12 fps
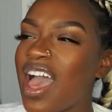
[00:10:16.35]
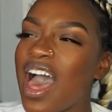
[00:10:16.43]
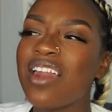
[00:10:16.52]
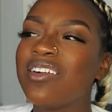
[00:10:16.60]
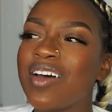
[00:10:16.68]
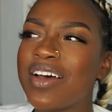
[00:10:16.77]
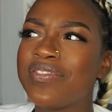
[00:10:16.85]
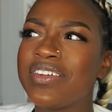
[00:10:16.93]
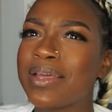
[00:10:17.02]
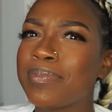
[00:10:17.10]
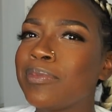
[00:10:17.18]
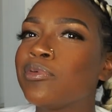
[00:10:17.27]
I don't know, I feel
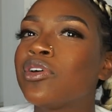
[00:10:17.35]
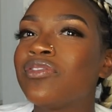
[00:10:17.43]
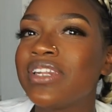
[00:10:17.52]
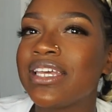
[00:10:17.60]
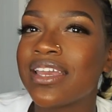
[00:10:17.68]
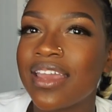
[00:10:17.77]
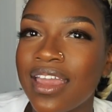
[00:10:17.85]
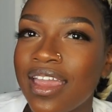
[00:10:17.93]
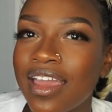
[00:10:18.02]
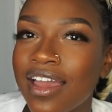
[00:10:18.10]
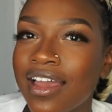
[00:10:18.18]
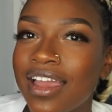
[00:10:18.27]
like people don't really
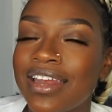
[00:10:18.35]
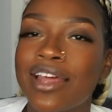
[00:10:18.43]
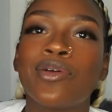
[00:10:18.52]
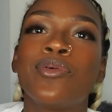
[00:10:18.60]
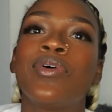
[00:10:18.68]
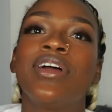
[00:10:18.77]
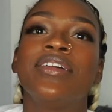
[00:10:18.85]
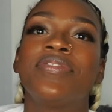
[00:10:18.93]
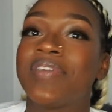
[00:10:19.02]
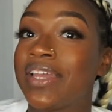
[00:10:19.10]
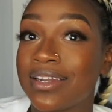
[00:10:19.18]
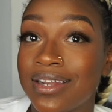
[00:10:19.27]
care, and I don't want
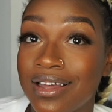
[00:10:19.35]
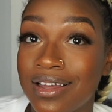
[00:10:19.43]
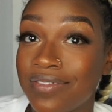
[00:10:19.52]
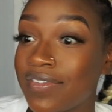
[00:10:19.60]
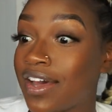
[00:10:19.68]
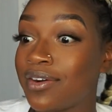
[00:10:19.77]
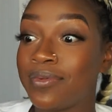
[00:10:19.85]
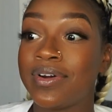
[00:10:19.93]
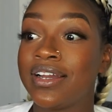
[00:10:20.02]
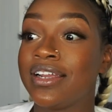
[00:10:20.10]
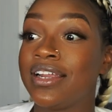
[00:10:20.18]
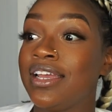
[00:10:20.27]
fake love, I don't
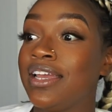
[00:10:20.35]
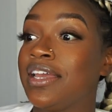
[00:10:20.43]
want